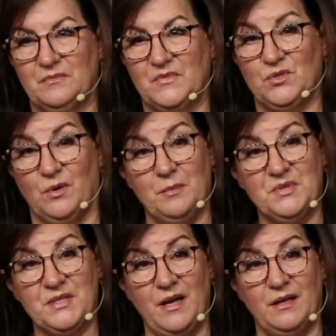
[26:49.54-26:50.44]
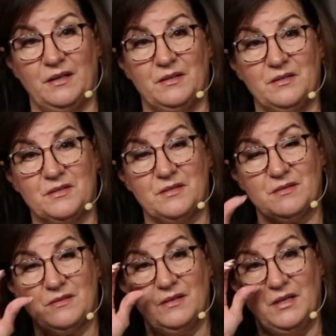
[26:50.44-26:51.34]
So what I'm saying is,
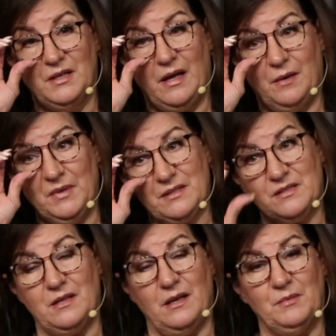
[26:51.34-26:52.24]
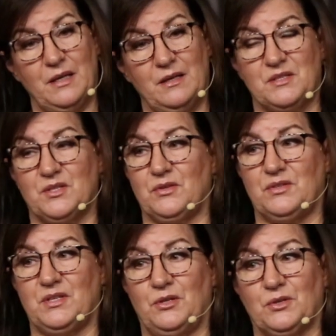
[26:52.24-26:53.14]
I'm not
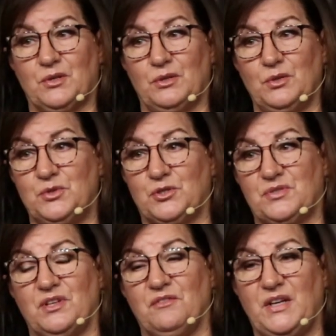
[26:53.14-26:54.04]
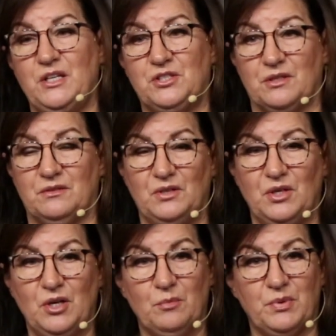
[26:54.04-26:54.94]
necessarily saying you're going to lose your salvation,
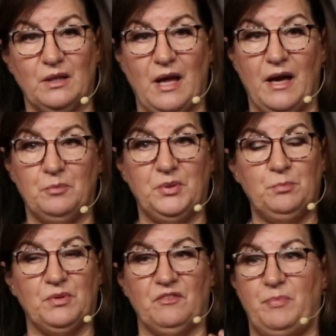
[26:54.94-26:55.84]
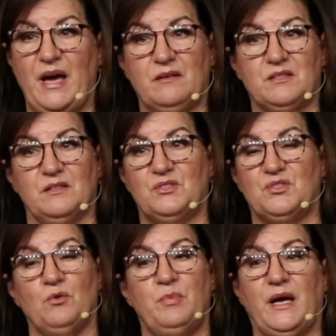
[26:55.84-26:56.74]
but a lot of people have backslid
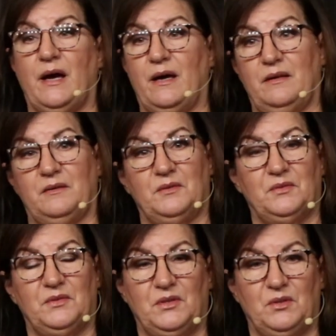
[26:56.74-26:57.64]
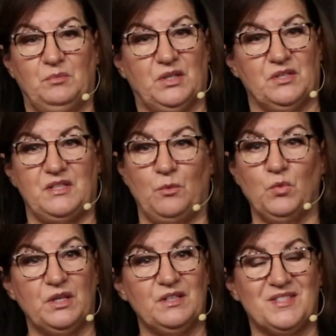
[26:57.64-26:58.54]
so bad because they
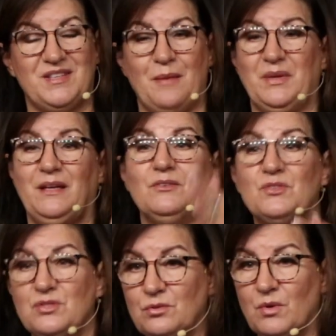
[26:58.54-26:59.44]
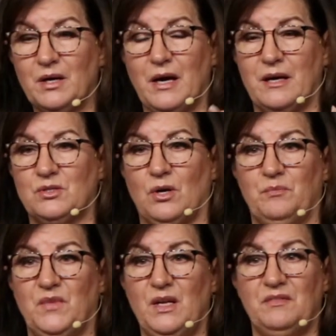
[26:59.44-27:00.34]
wouldn't step into what God has called them.